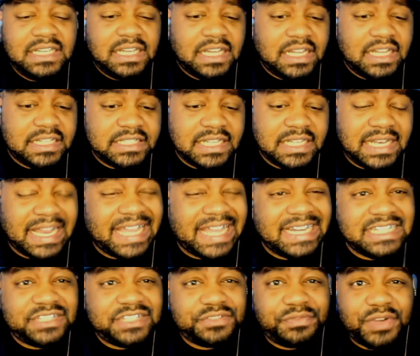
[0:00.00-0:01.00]
uh, the
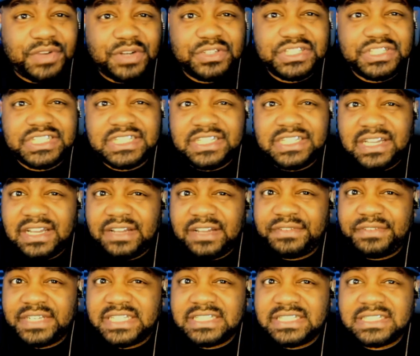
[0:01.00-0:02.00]
latest version
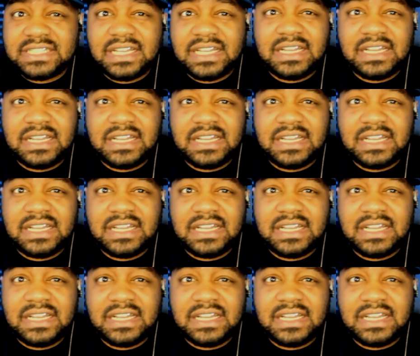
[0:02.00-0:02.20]
of it,